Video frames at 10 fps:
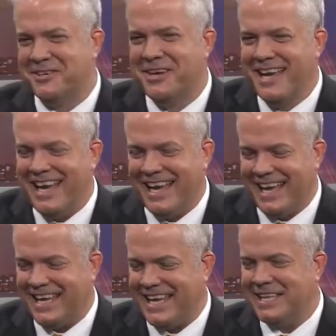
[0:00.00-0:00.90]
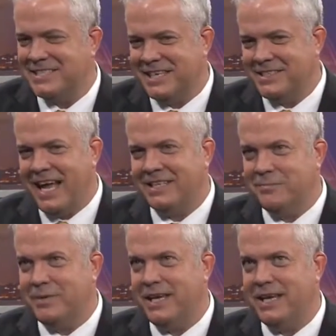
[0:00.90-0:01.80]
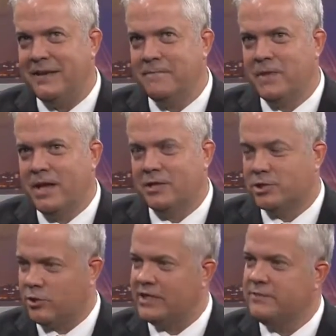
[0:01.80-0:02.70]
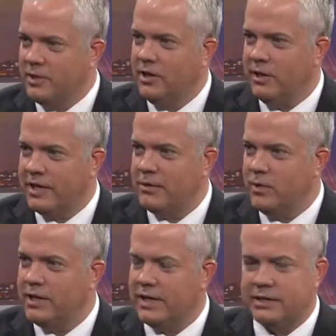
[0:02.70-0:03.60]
So, again, it's not to be stressful on anyone.